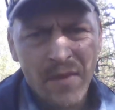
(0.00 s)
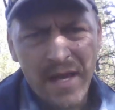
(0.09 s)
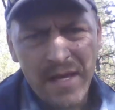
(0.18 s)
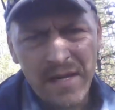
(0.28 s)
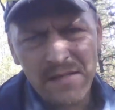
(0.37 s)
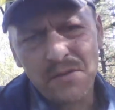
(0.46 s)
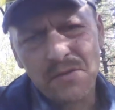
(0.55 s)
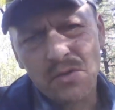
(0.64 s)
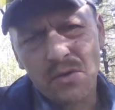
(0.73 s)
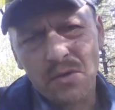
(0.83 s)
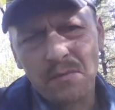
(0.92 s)
And as he was
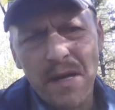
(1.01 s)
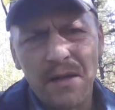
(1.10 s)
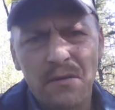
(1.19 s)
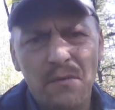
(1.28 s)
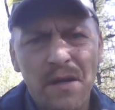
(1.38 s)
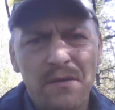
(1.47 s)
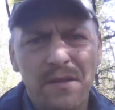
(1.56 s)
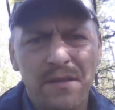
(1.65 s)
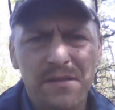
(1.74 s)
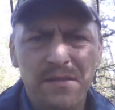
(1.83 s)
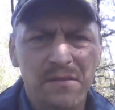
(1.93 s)
circling back around in
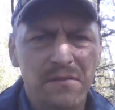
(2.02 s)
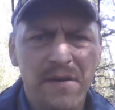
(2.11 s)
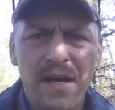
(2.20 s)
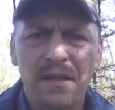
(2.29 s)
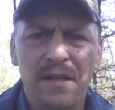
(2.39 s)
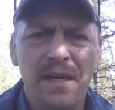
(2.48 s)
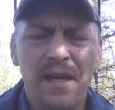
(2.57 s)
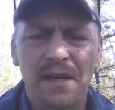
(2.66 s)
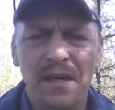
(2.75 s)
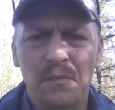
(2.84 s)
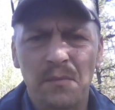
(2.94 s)
this little valley
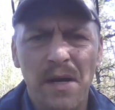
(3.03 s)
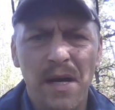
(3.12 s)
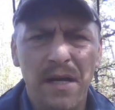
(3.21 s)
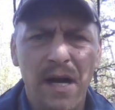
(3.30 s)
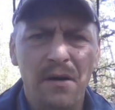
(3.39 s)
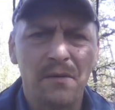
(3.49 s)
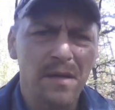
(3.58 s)
and coming back out,